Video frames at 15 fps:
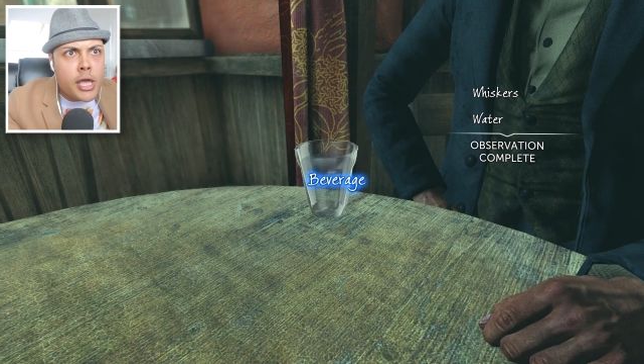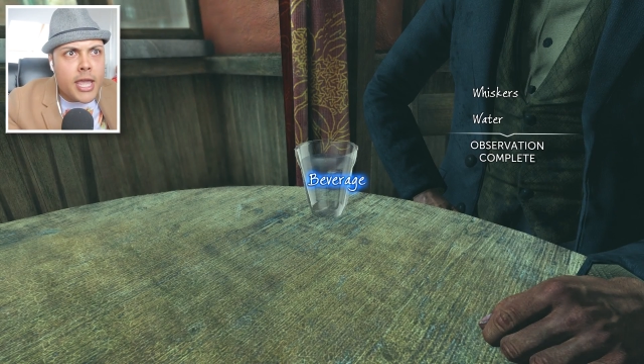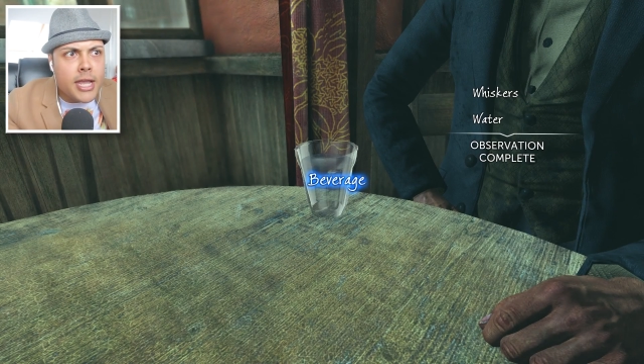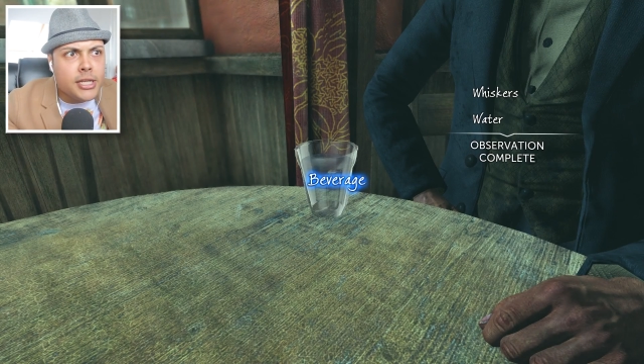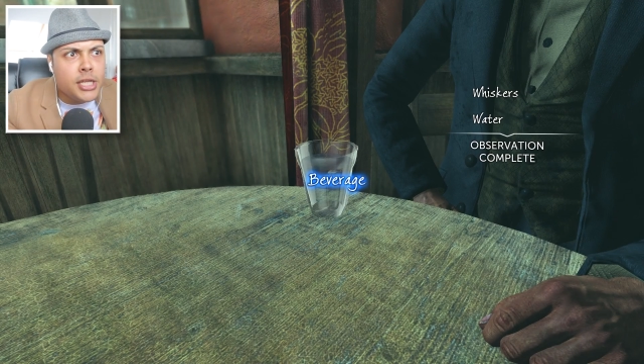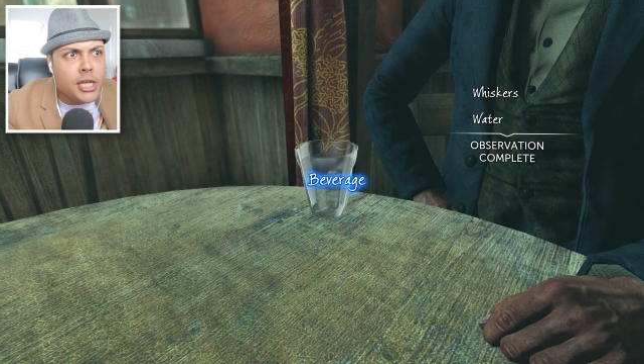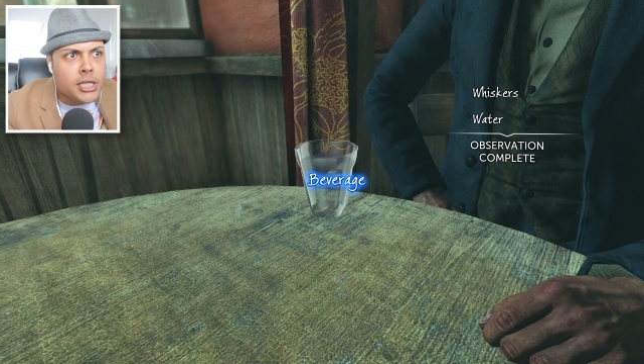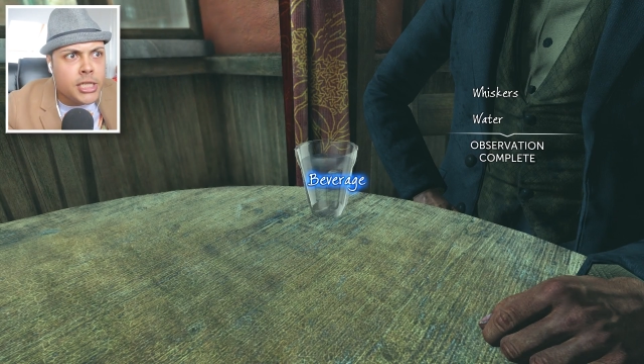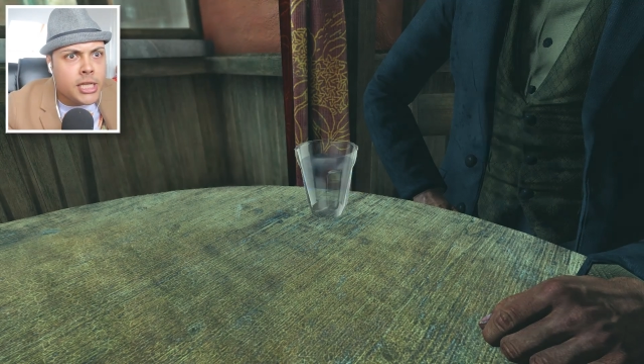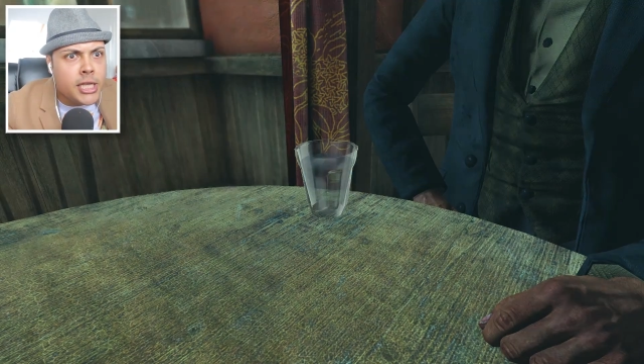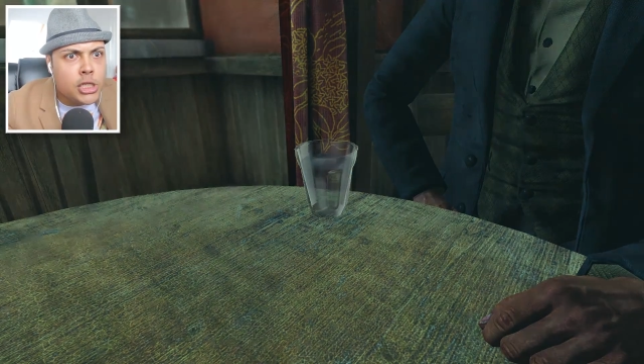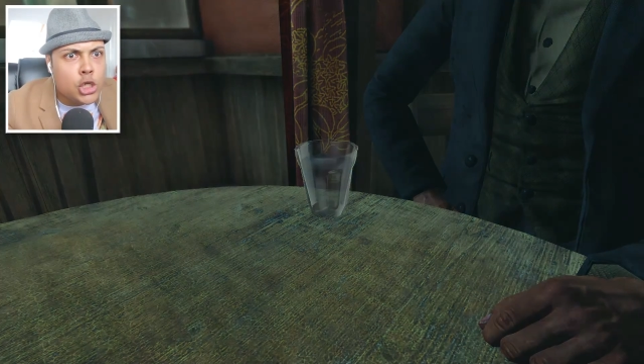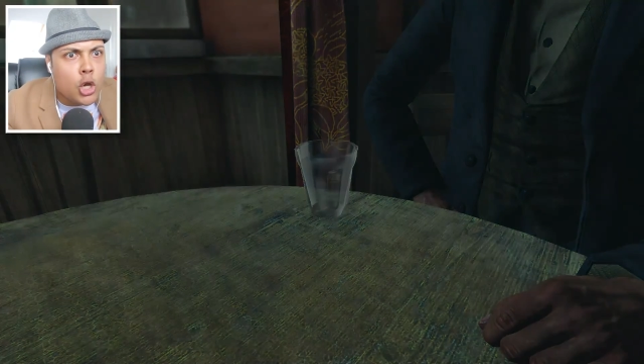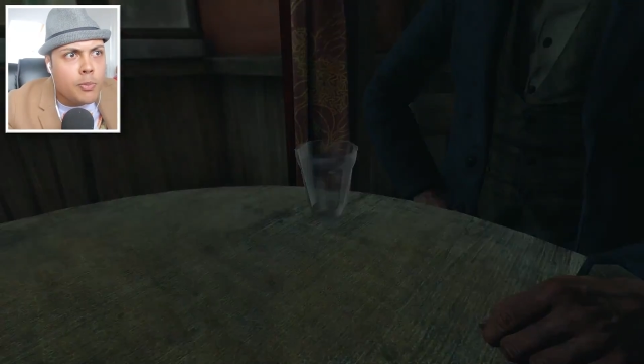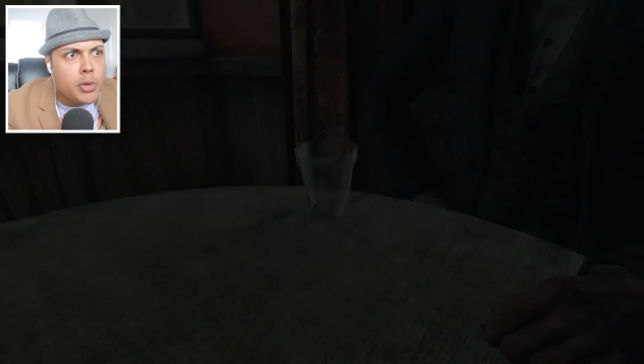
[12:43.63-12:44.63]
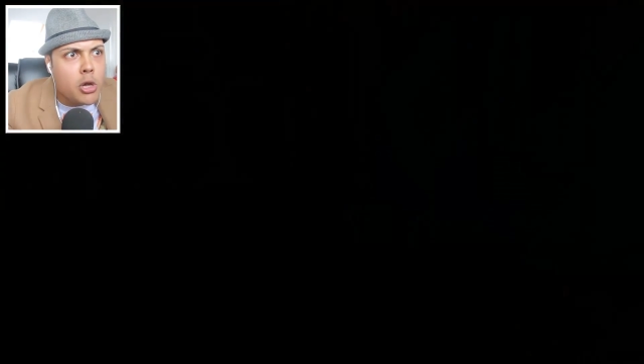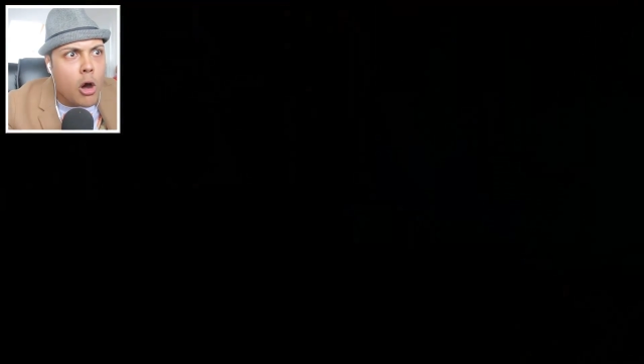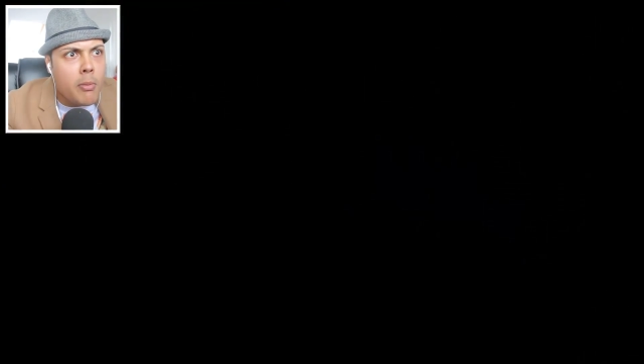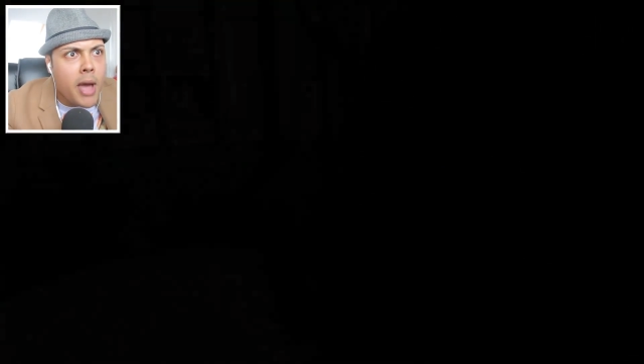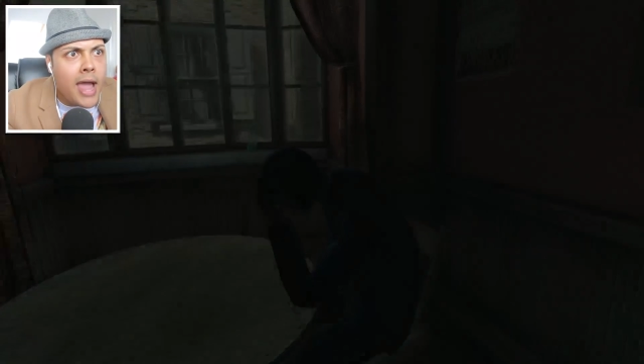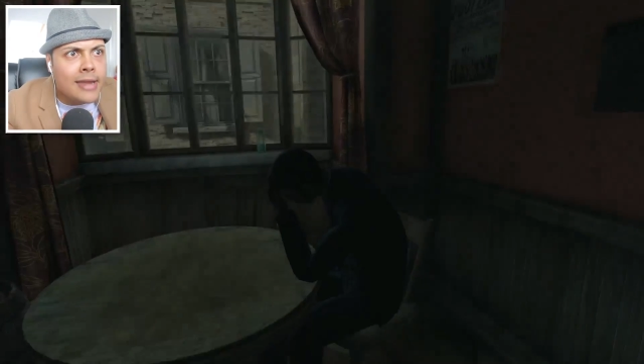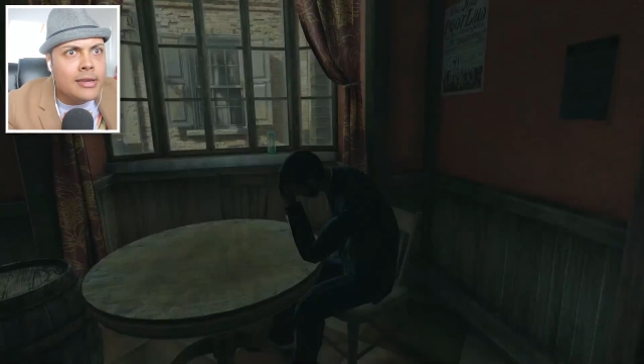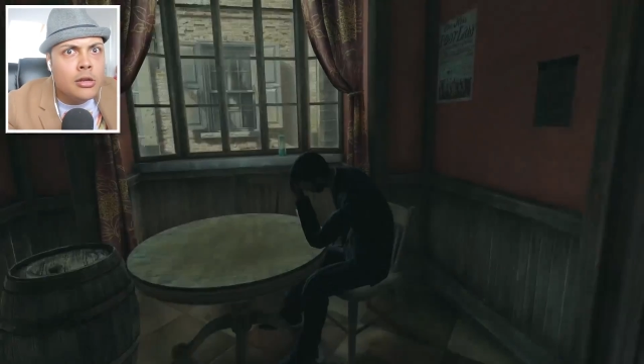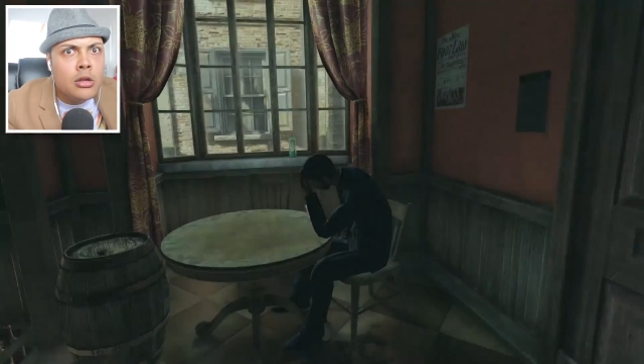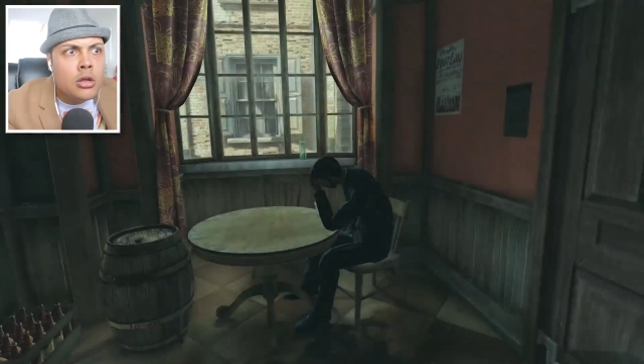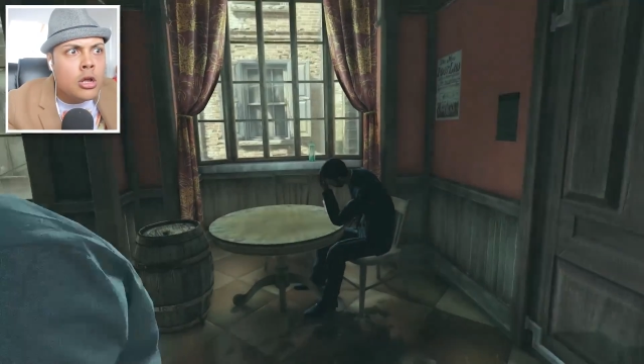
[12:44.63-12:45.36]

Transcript: Is this? This could be our man.